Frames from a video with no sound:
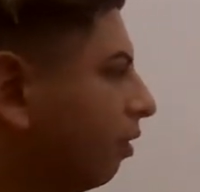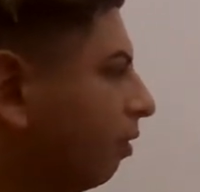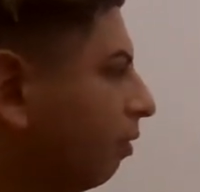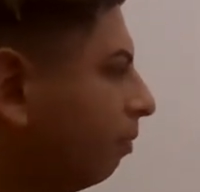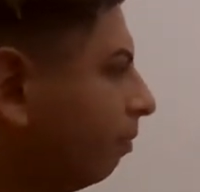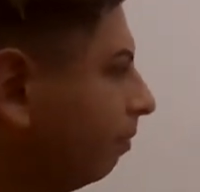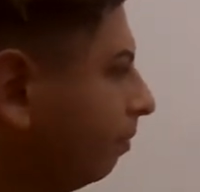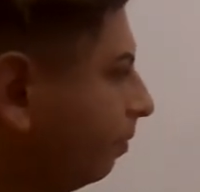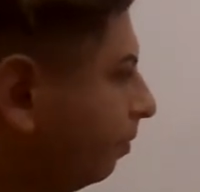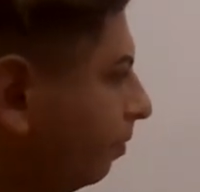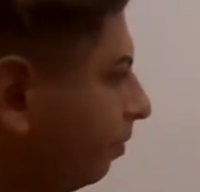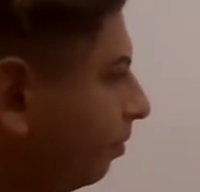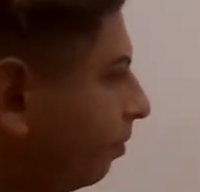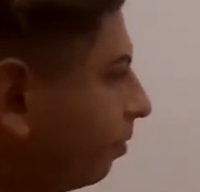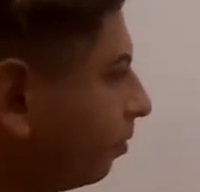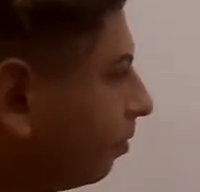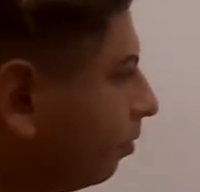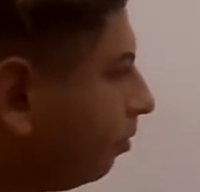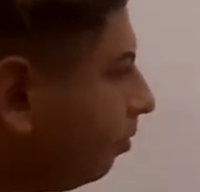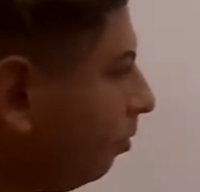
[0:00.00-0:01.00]
So,
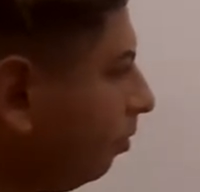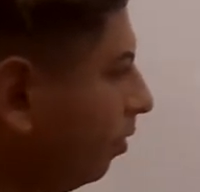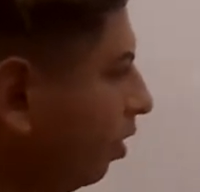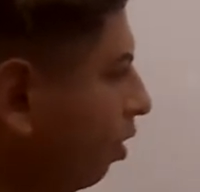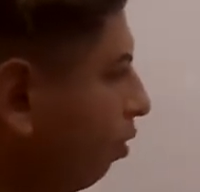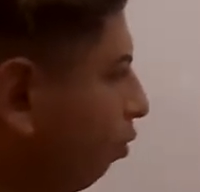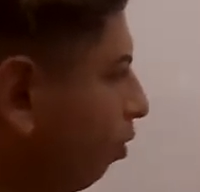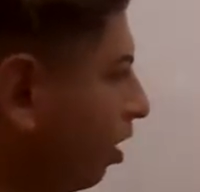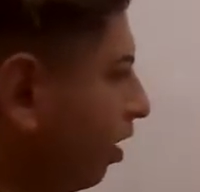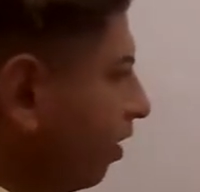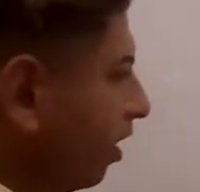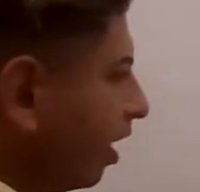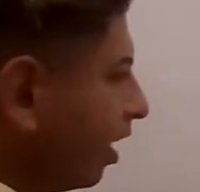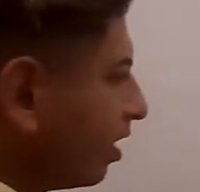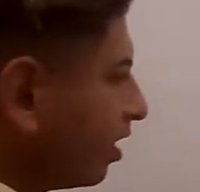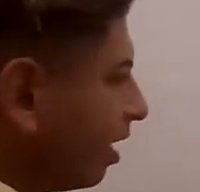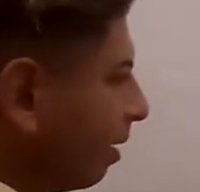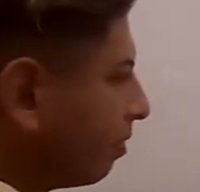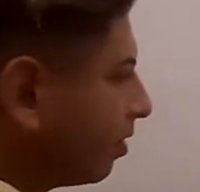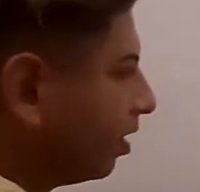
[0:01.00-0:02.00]
one of the
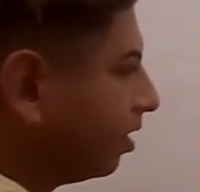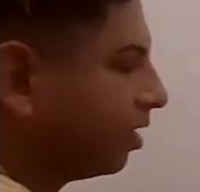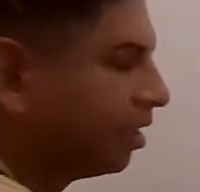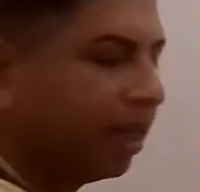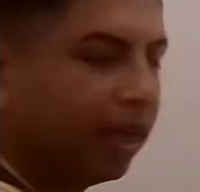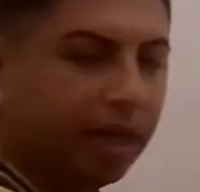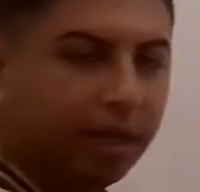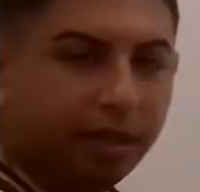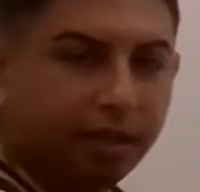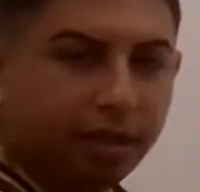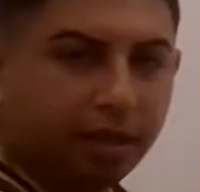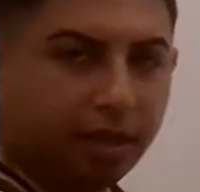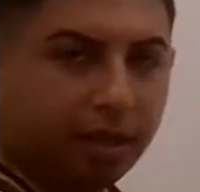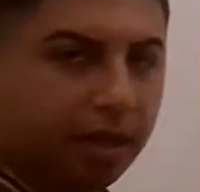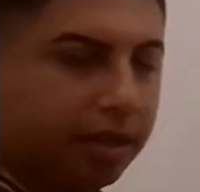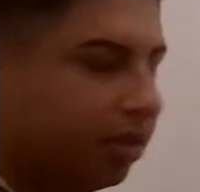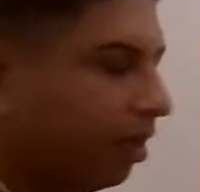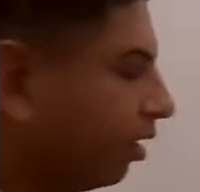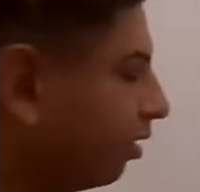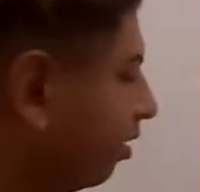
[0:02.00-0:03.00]
exceptions that
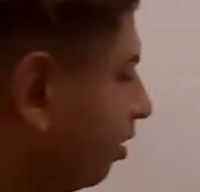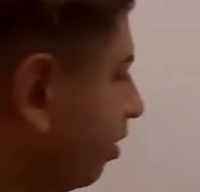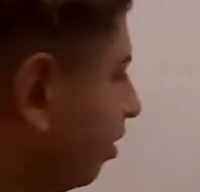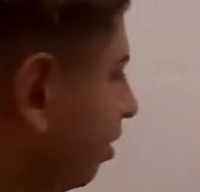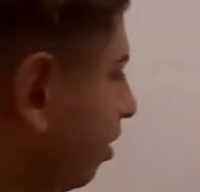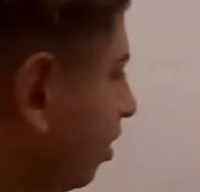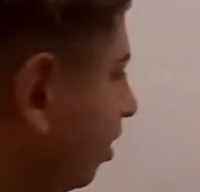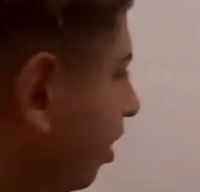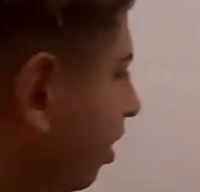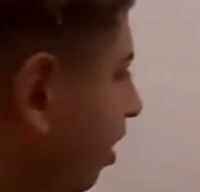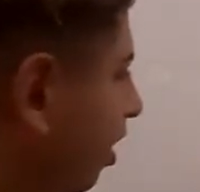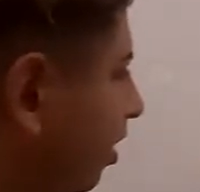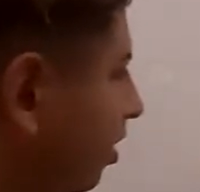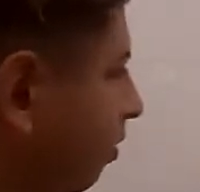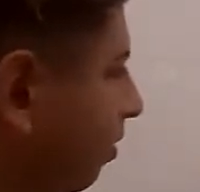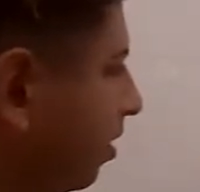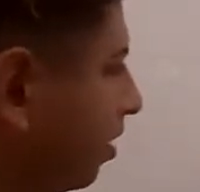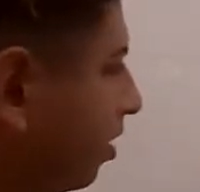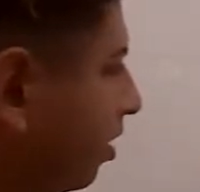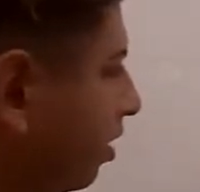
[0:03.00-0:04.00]
Dr.
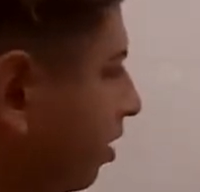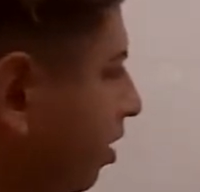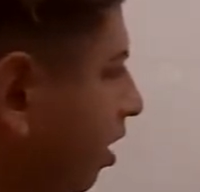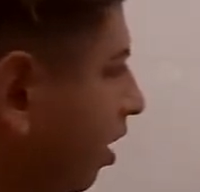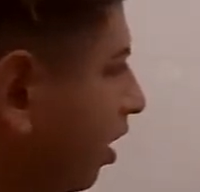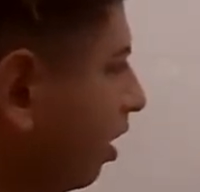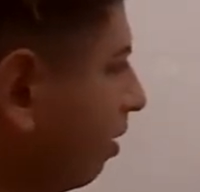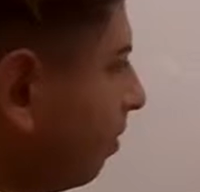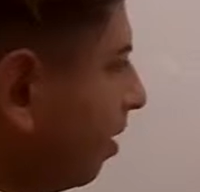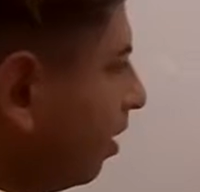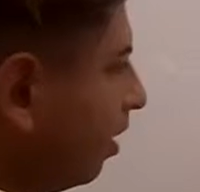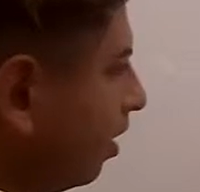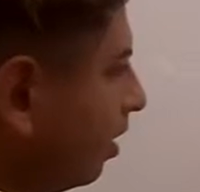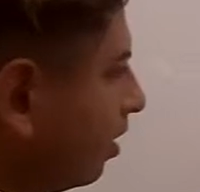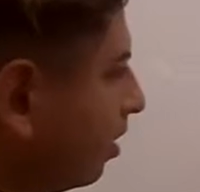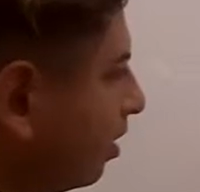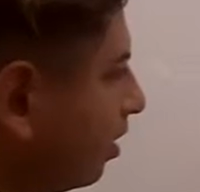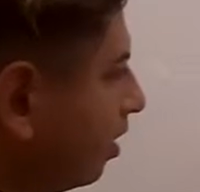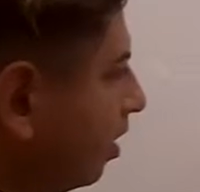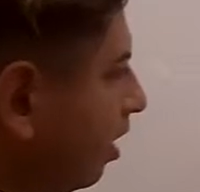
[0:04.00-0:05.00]
Legans was talking about
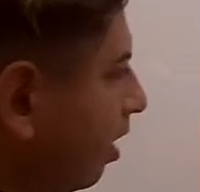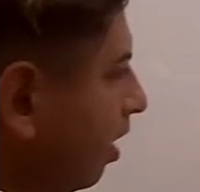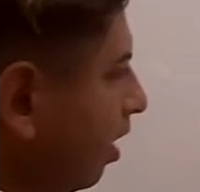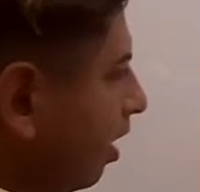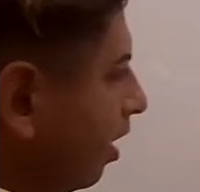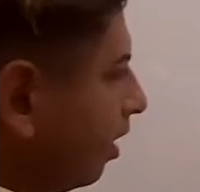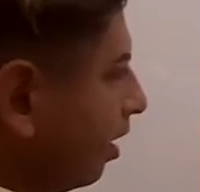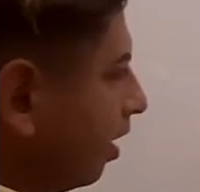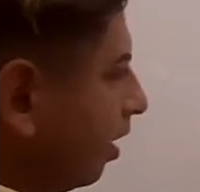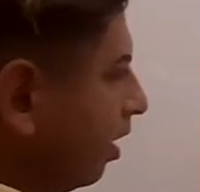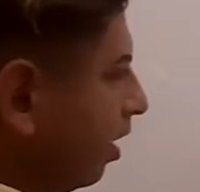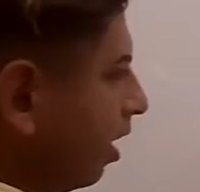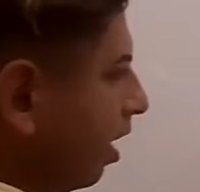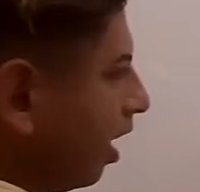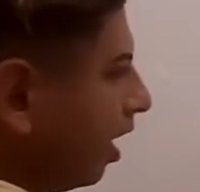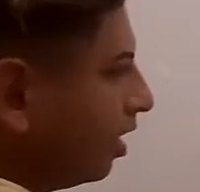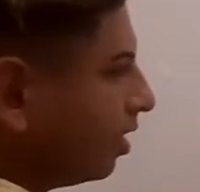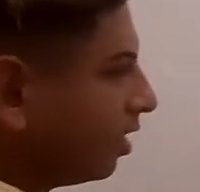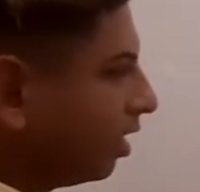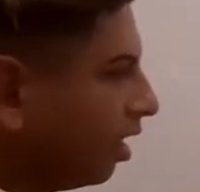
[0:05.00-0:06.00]
is that
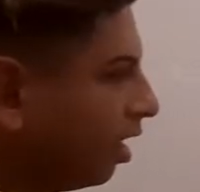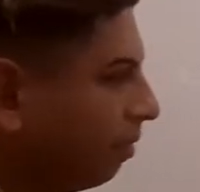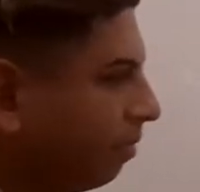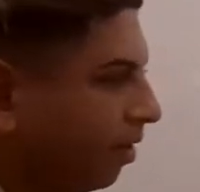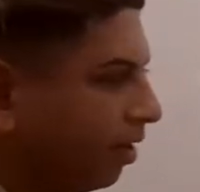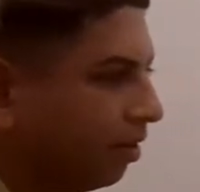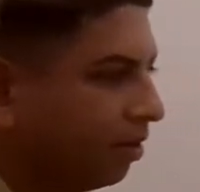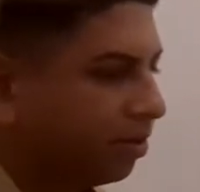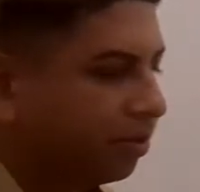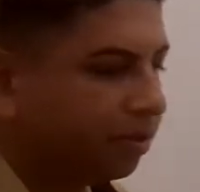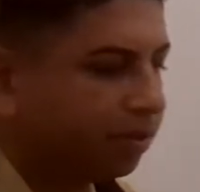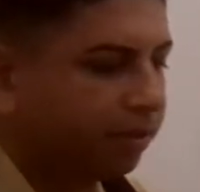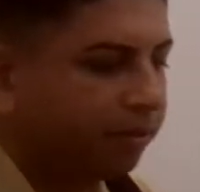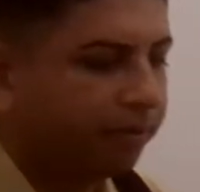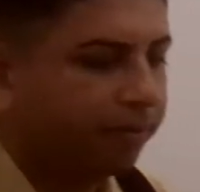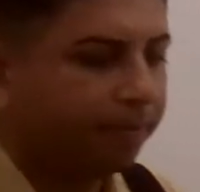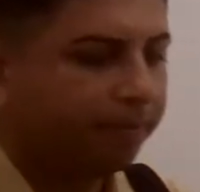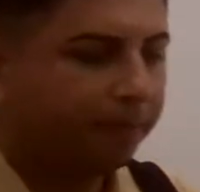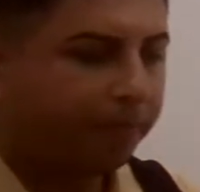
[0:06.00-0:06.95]
ACE inhibitors